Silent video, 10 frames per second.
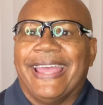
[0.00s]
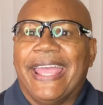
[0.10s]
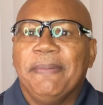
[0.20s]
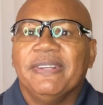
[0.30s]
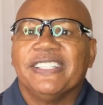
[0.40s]

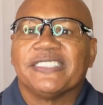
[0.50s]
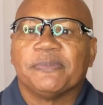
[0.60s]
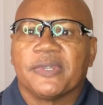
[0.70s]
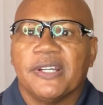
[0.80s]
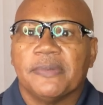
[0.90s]

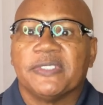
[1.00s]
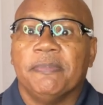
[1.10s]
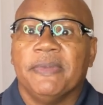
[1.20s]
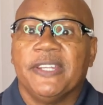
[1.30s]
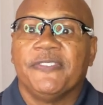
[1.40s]
Ableism comes
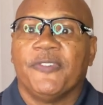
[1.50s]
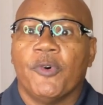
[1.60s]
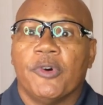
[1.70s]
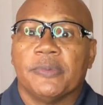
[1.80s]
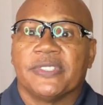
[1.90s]
in many
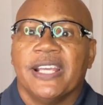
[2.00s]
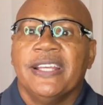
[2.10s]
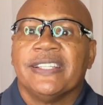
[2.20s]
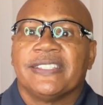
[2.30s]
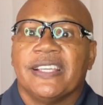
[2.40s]
forms,
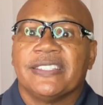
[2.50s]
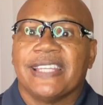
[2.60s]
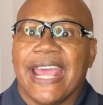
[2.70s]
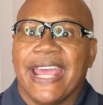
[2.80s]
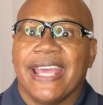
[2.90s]
such
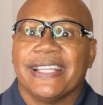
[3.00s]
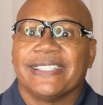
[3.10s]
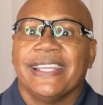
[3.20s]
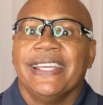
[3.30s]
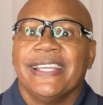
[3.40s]

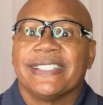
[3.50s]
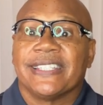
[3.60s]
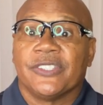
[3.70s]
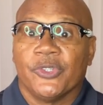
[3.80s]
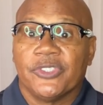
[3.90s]
as
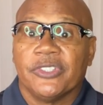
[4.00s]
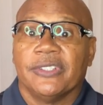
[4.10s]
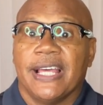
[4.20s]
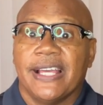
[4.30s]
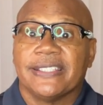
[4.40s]

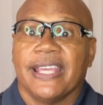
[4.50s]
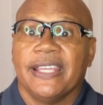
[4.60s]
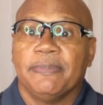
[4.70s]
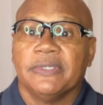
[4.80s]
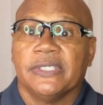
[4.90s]
institutionalized
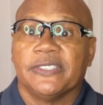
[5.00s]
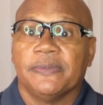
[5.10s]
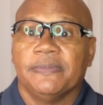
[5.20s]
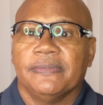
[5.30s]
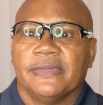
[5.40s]

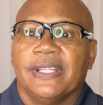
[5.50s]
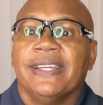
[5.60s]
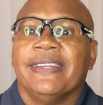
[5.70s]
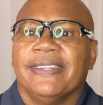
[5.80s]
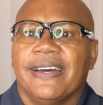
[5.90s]
ableism,
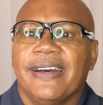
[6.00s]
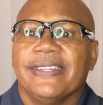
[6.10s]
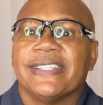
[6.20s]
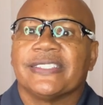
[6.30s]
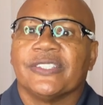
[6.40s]

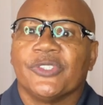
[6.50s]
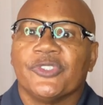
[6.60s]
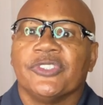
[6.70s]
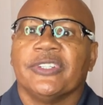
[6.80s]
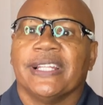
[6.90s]
non
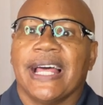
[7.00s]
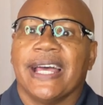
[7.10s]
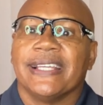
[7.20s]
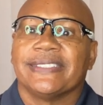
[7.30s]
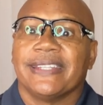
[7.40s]

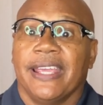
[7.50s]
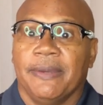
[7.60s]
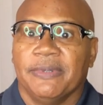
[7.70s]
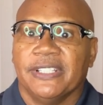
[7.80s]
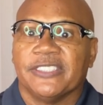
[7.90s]
institutionalized
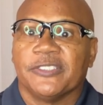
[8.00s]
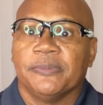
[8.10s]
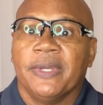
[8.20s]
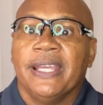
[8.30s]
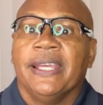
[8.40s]

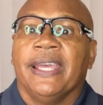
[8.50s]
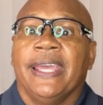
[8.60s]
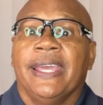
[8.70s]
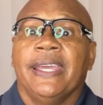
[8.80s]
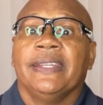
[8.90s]
ableism,
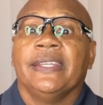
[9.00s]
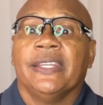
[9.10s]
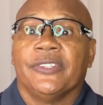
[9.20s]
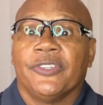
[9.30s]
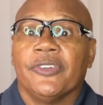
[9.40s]
and
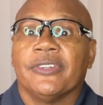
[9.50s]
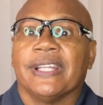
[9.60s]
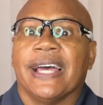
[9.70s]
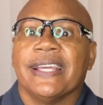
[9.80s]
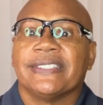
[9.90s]

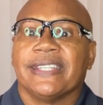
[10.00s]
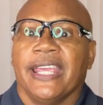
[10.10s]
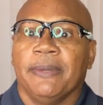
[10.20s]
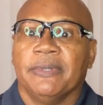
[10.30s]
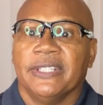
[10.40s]
internalized
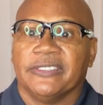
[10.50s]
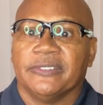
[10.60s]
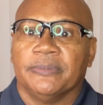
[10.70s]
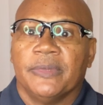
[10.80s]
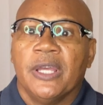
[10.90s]

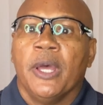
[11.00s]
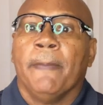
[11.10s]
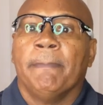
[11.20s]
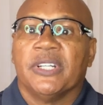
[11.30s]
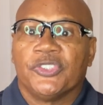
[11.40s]
ableism.
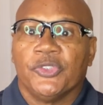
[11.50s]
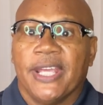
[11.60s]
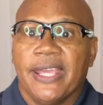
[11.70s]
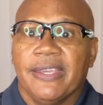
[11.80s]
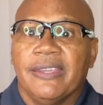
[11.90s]
But
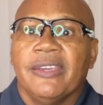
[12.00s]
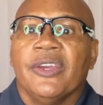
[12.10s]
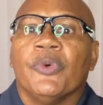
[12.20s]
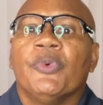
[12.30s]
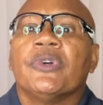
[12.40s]
today,
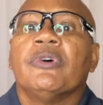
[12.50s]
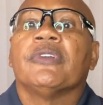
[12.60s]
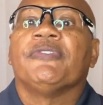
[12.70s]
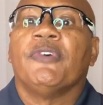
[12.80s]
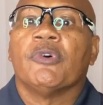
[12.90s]
we're going
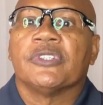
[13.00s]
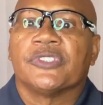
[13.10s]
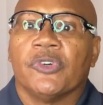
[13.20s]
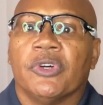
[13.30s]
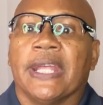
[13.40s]
to
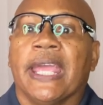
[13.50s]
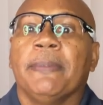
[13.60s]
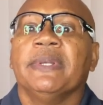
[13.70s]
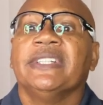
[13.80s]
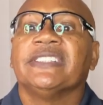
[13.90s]
focus on
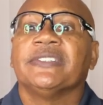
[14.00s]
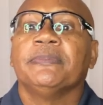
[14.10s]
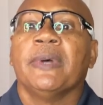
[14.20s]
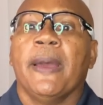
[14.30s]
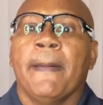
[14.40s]

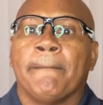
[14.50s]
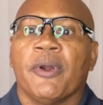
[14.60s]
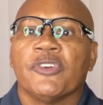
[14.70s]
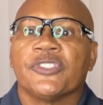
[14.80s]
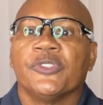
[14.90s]
ableism,
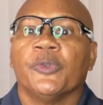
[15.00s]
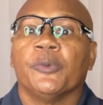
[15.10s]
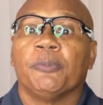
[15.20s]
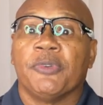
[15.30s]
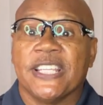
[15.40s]
personal
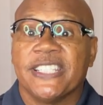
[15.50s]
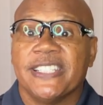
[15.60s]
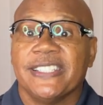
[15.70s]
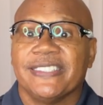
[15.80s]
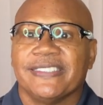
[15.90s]

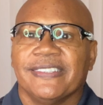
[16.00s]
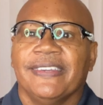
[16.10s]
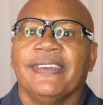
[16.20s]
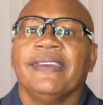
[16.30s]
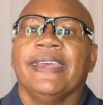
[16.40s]
prejudice,
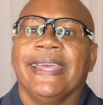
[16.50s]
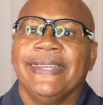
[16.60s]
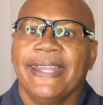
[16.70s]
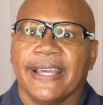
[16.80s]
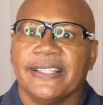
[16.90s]

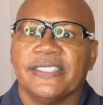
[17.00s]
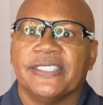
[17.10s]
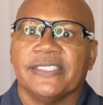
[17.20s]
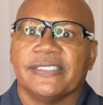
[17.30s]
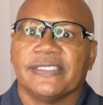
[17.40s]
and
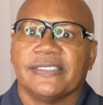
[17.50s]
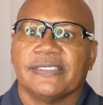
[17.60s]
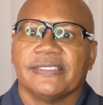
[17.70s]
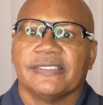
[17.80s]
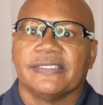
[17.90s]
negligence.
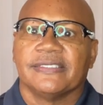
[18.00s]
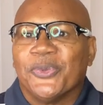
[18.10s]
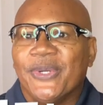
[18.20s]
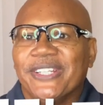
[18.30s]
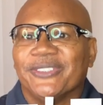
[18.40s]

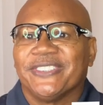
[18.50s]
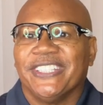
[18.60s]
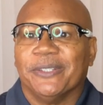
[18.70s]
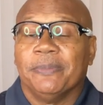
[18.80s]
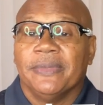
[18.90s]
Wheel
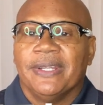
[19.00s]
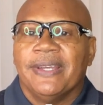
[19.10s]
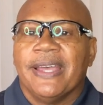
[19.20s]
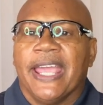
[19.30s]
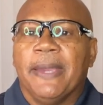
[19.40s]
tip
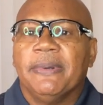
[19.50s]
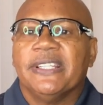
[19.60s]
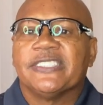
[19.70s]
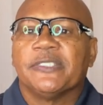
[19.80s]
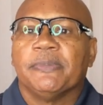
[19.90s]

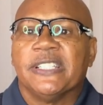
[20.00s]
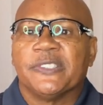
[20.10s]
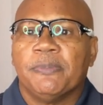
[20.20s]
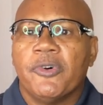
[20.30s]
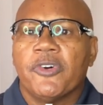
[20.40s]
ableism is
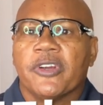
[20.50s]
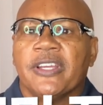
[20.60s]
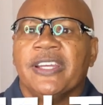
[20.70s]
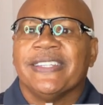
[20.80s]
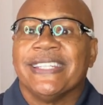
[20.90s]

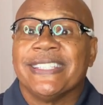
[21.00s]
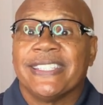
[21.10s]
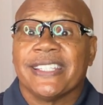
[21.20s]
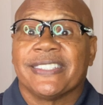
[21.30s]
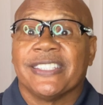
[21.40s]
more than
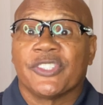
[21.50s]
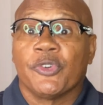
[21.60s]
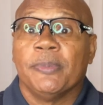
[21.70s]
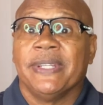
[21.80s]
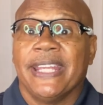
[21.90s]
just
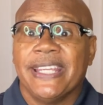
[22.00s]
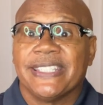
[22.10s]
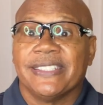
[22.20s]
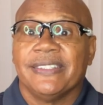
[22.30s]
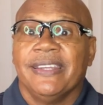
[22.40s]

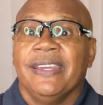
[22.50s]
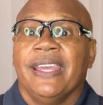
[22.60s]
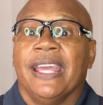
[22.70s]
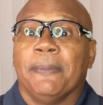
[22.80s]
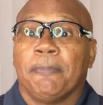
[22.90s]
discrimination
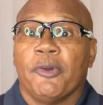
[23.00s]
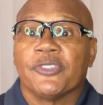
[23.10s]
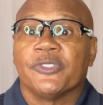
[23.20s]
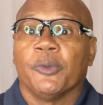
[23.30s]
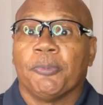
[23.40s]
and
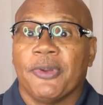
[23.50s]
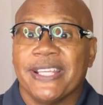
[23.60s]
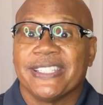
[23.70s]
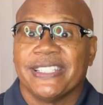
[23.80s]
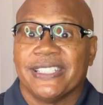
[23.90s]
personal
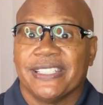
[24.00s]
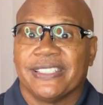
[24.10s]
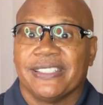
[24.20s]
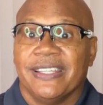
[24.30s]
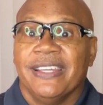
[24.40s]

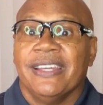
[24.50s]
prejudice